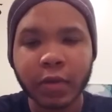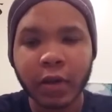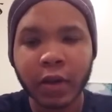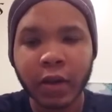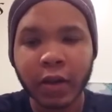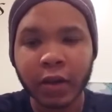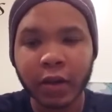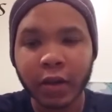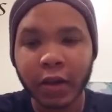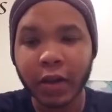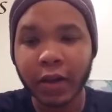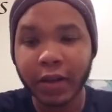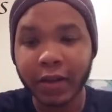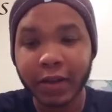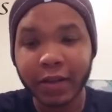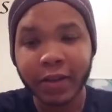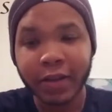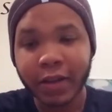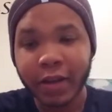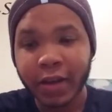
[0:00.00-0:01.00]
and
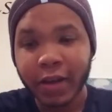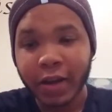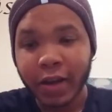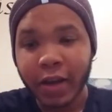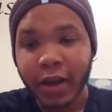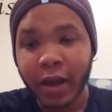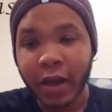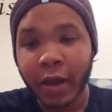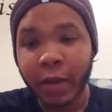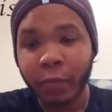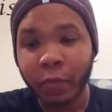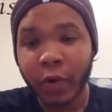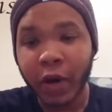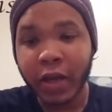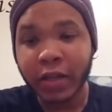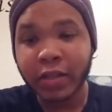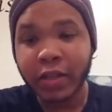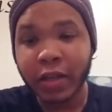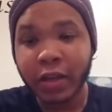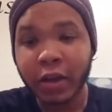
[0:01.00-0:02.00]

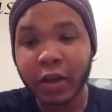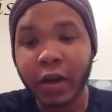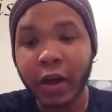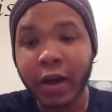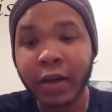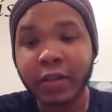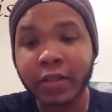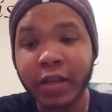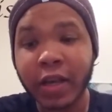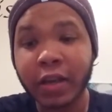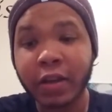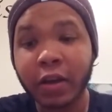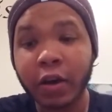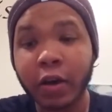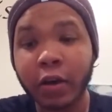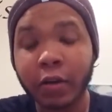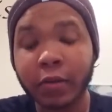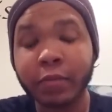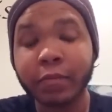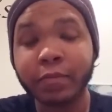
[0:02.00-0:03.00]
when I say
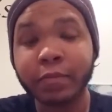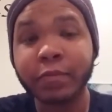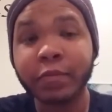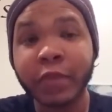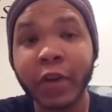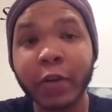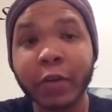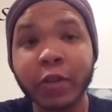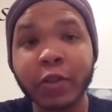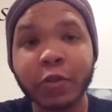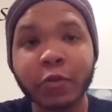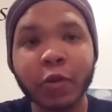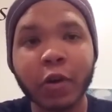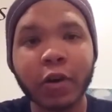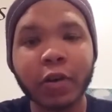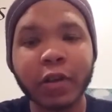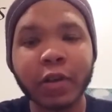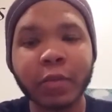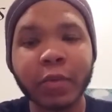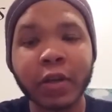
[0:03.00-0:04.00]
young very
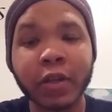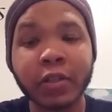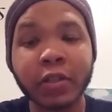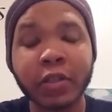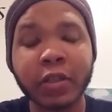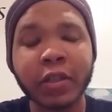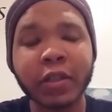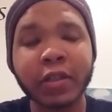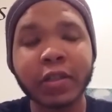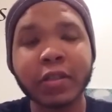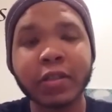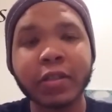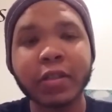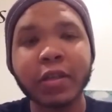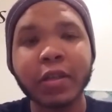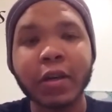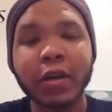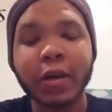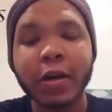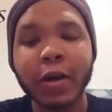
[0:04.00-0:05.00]
strongly because she is